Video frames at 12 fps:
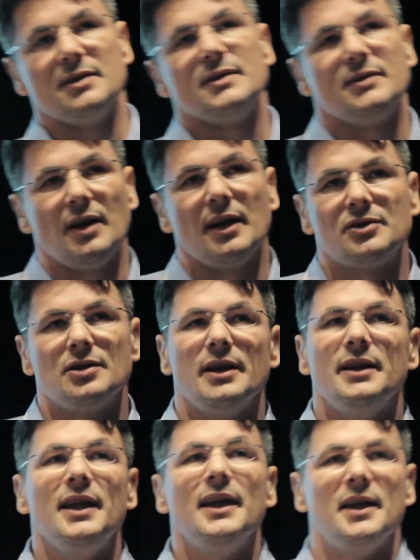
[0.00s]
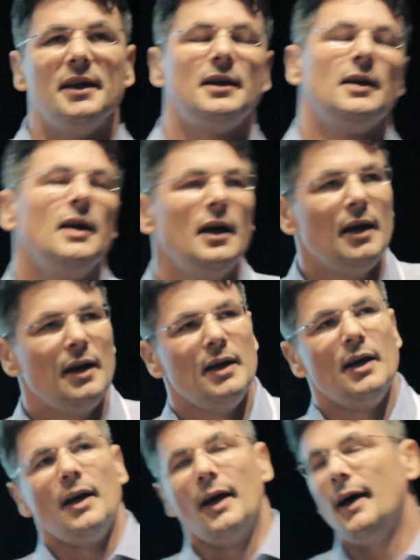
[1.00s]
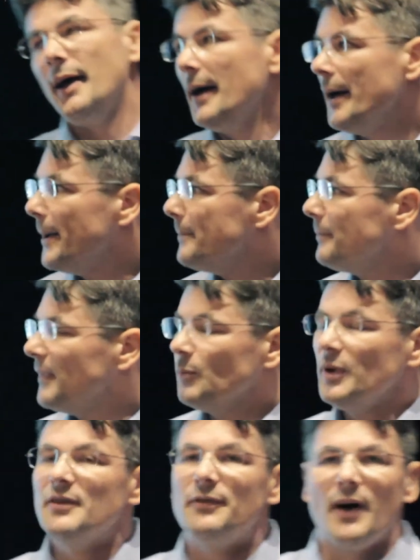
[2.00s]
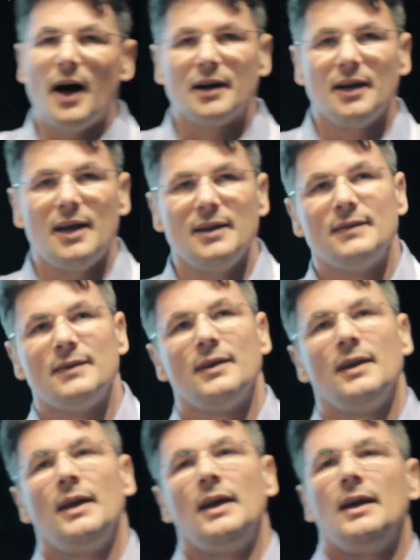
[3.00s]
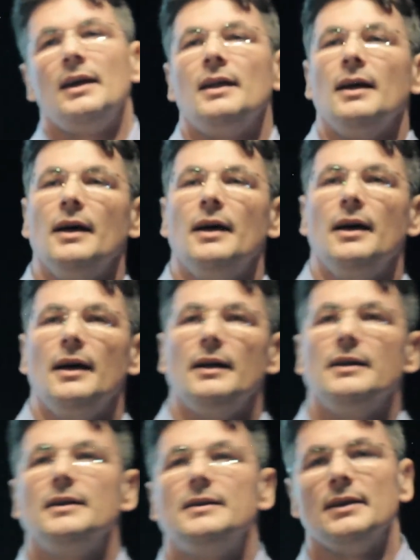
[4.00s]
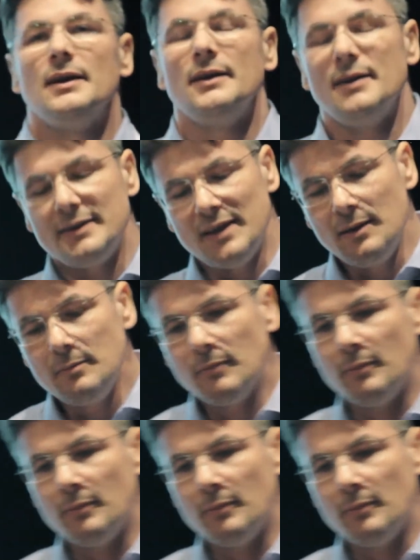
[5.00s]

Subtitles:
is actually needed. With the Fargate, the team